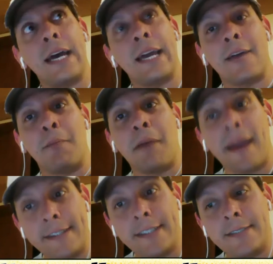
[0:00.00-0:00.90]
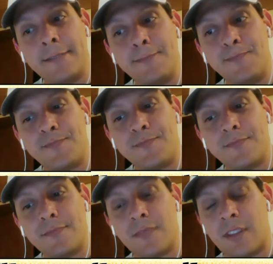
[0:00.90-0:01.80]
Companion,
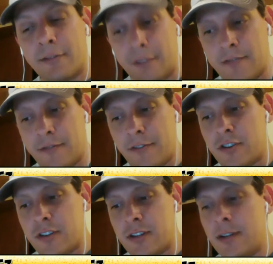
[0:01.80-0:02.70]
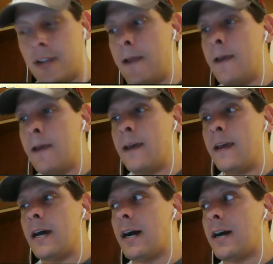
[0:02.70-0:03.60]
the first version.
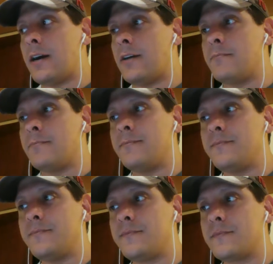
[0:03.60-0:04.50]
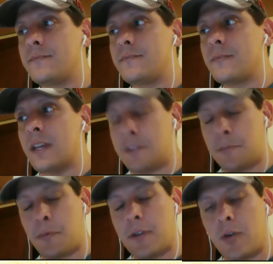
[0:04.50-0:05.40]
It's
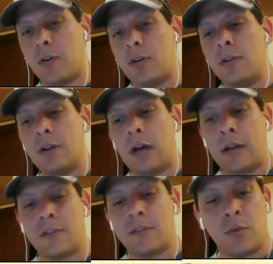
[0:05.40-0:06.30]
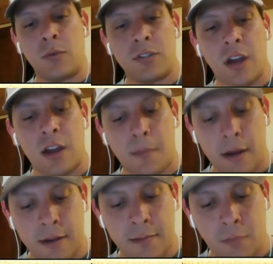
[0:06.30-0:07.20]
pretty cool. We'll talk
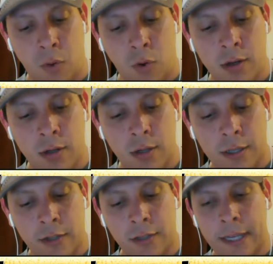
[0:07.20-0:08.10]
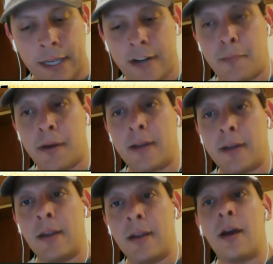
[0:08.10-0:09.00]
about it more a little later, but
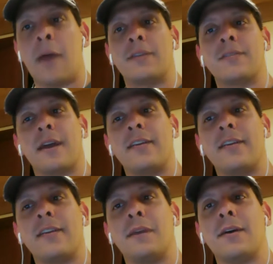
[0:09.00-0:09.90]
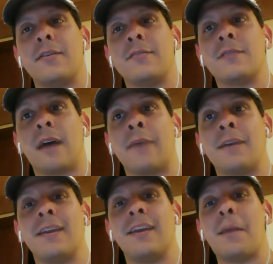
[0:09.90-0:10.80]
I'm excited because I'm
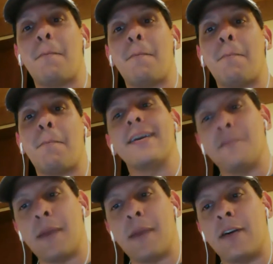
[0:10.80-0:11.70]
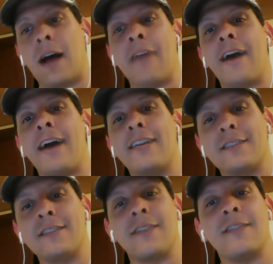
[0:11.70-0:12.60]
getting it back in the mail. I've had
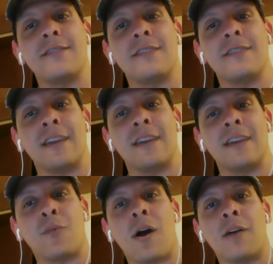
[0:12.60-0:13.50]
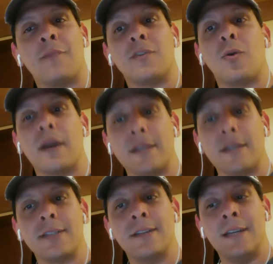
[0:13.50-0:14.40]
to send this thing into Wacom
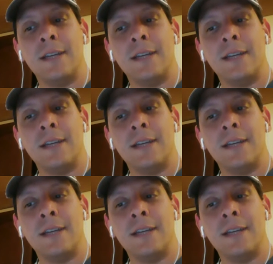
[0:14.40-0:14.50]
twice.